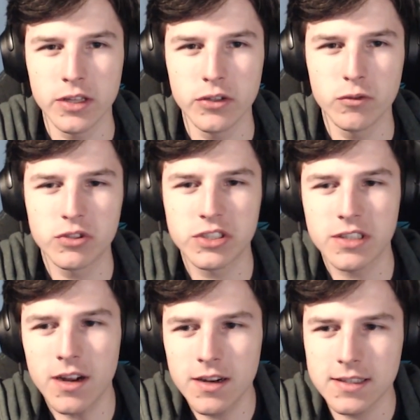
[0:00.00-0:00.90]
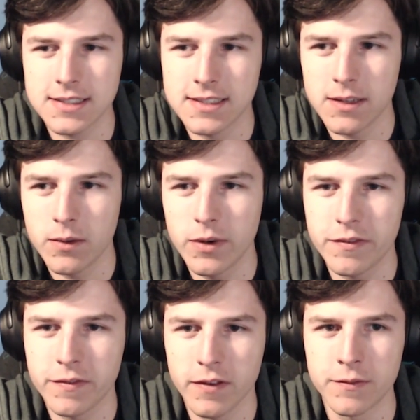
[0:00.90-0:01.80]
You start
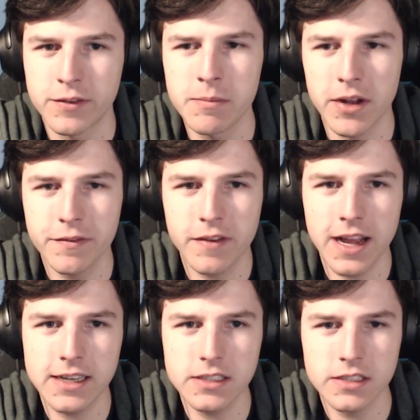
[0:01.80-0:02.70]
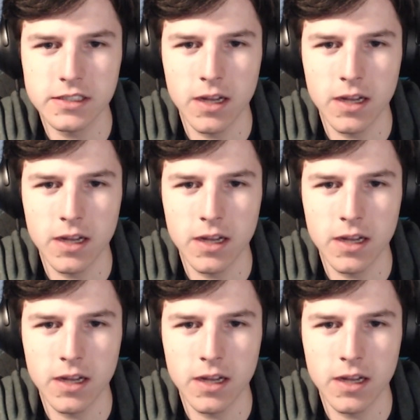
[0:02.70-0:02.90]
with 3 modifiers.